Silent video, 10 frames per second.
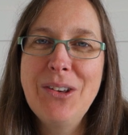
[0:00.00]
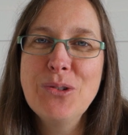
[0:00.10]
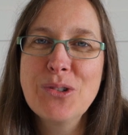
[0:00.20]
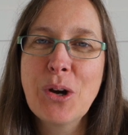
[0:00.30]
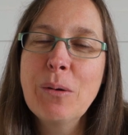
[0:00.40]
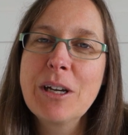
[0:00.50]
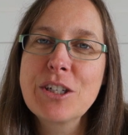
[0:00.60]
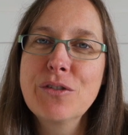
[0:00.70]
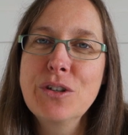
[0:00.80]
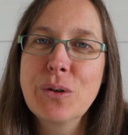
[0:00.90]
you so
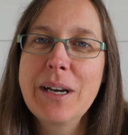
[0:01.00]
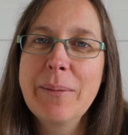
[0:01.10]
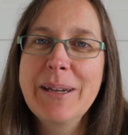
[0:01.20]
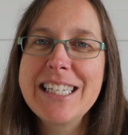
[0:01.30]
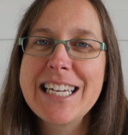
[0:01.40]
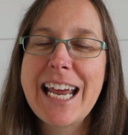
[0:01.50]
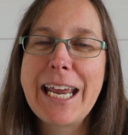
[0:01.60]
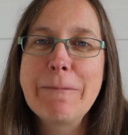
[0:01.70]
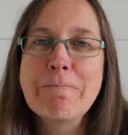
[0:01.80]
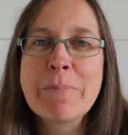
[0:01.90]
much for joining me
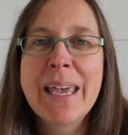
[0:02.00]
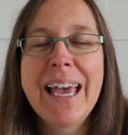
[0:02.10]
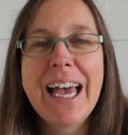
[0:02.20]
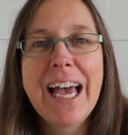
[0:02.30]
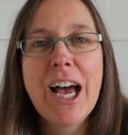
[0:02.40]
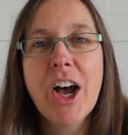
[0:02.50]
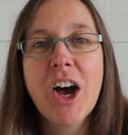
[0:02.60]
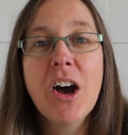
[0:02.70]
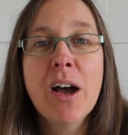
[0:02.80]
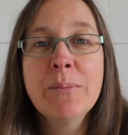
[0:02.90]
today.
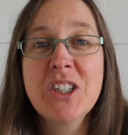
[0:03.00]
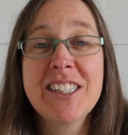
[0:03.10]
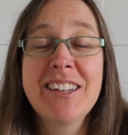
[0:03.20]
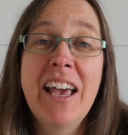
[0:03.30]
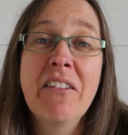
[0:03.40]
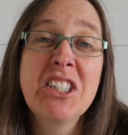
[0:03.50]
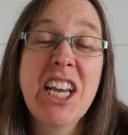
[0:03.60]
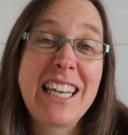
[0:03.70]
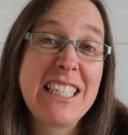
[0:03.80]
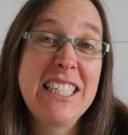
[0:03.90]
I'm just going to have a
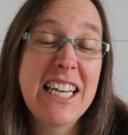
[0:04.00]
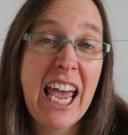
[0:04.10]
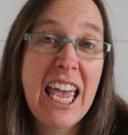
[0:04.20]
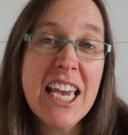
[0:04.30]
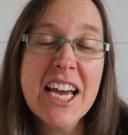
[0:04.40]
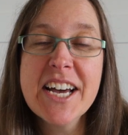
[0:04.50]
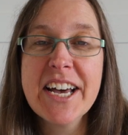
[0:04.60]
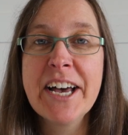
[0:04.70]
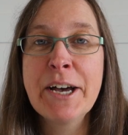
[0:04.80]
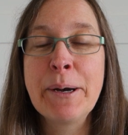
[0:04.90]
chat today.
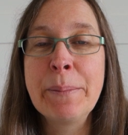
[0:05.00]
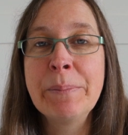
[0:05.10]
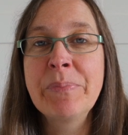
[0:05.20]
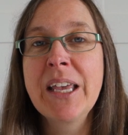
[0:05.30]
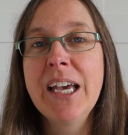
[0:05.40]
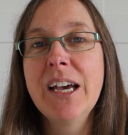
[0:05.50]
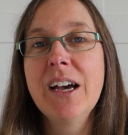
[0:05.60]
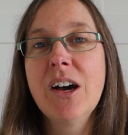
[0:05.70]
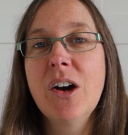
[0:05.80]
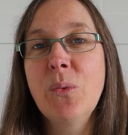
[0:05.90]

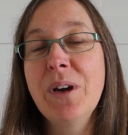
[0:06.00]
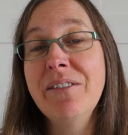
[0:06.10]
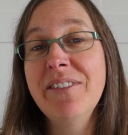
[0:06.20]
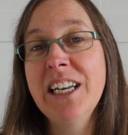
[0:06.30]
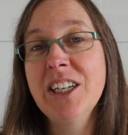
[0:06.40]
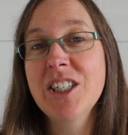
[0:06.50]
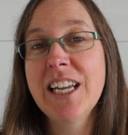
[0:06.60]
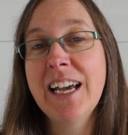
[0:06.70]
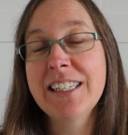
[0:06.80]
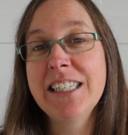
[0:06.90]
We finished
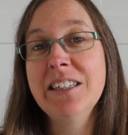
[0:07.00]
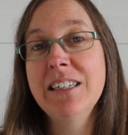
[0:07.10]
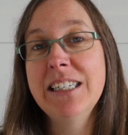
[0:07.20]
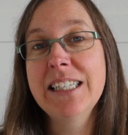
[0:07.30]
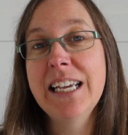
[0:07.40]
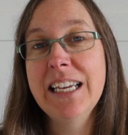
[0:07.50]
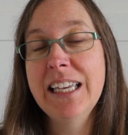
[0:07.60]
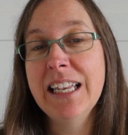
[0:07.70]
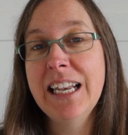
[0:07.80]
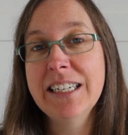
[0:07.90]
our series
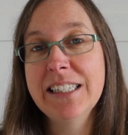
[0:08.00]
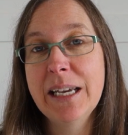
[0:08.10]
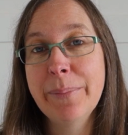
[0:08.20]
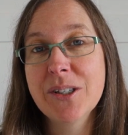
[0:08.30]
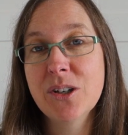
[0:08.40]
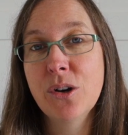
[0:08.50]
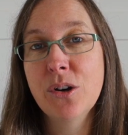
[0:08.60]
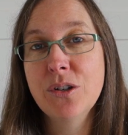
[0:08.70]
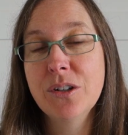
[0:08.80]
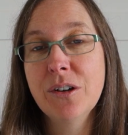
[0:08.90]
in the last
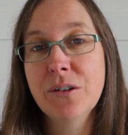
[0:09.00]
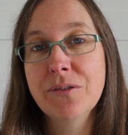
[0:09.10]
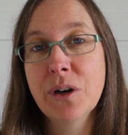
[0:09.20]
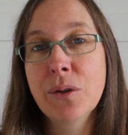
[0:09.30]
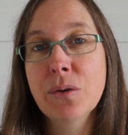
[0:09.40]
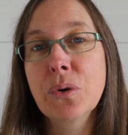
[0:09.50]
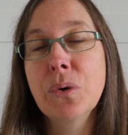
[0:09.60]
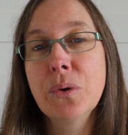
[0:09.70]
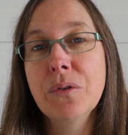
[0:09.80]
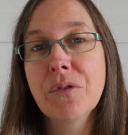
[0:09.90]
episode of going through
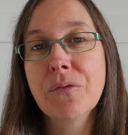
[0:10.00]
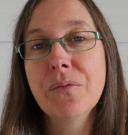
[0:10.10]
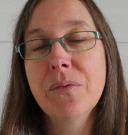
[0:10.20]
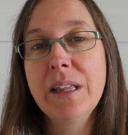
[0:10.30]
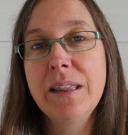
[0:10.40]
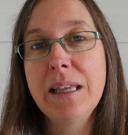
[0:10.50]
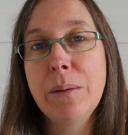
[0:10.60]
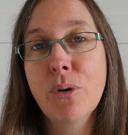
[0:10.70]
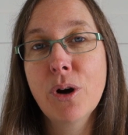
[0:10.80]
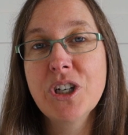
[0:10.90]
all of the
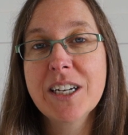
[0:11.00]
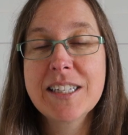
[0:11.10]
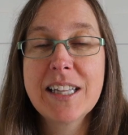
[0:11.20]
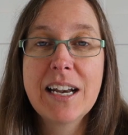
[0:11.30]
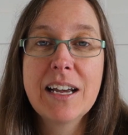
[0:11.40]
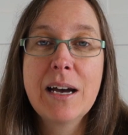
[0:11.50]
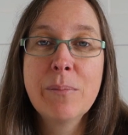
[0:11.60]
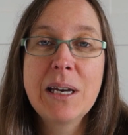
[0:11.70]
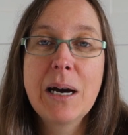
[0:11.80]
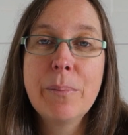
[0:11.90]
projects that are
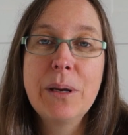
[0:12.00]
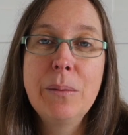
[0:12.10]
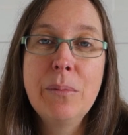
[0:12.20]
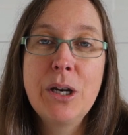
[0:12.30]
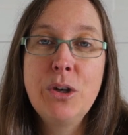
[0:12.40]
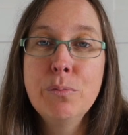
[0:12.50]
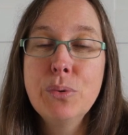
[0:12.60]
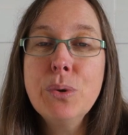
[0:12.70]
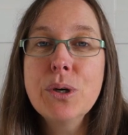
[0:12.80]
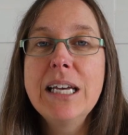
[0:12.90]
coming up in my new
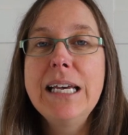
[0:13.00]
book.